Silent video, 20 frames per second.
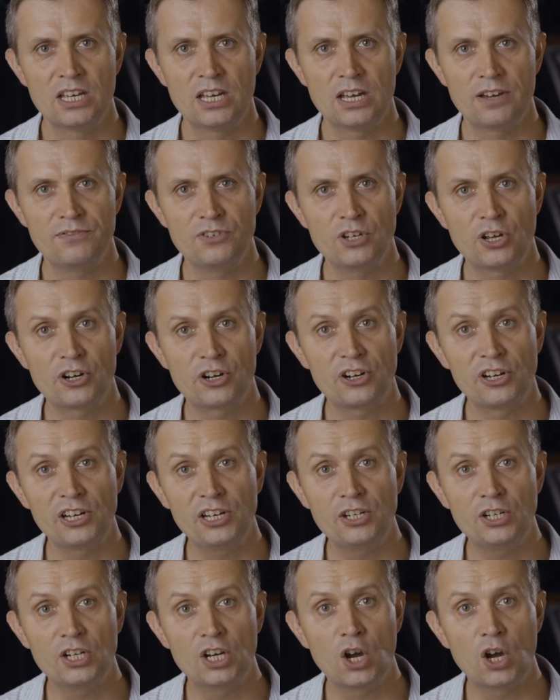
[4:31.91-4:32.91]
of not
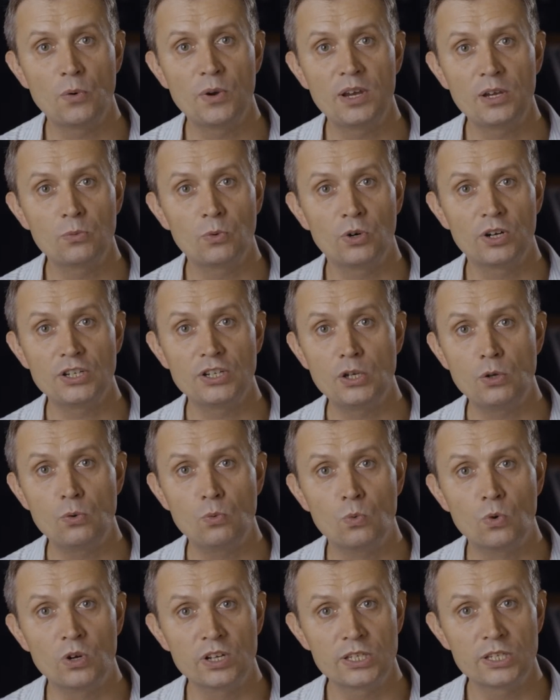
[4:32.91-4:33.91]
only knowing what you
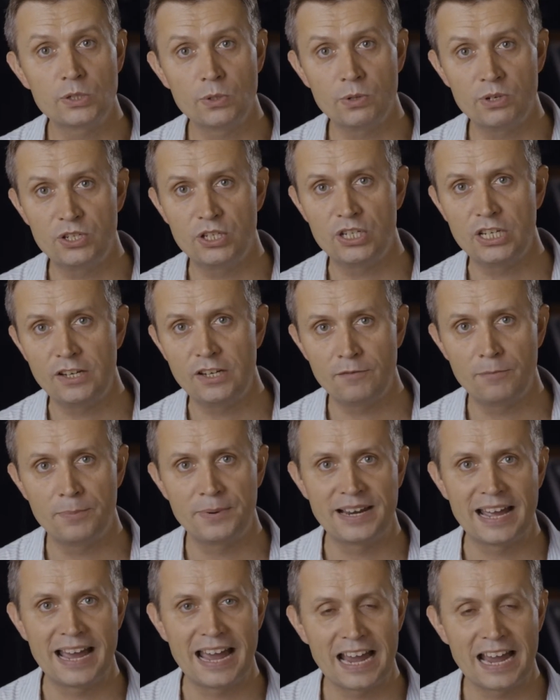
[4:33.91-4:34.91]
want to achieve,
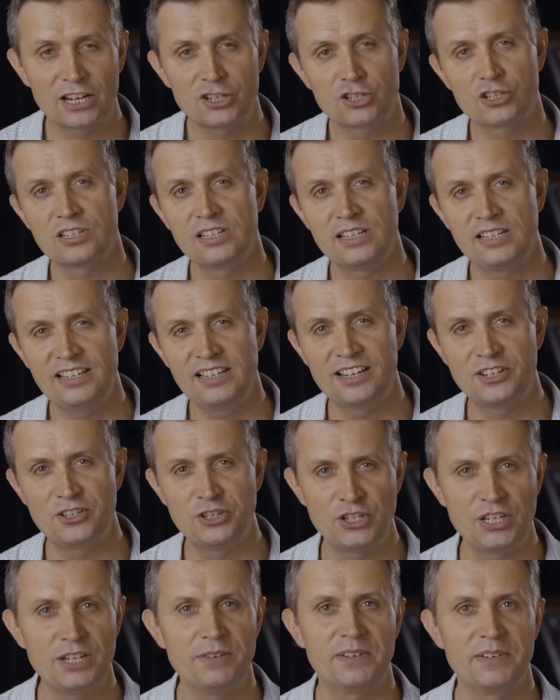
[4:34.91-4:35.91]
but actually
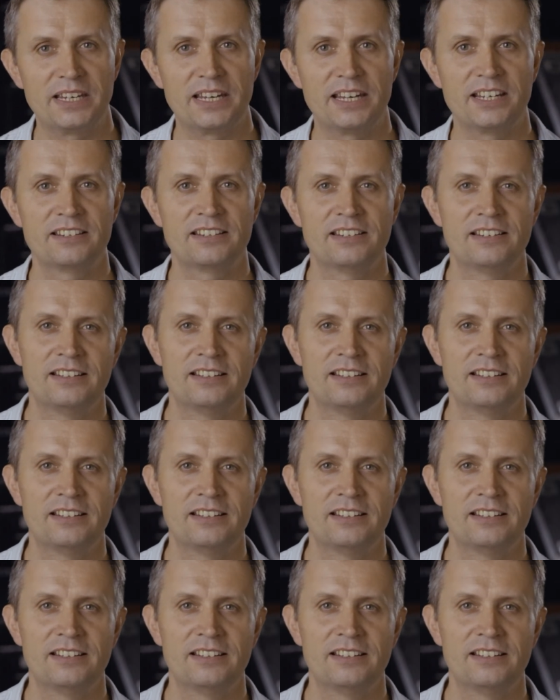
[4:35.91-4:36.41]
achieving it.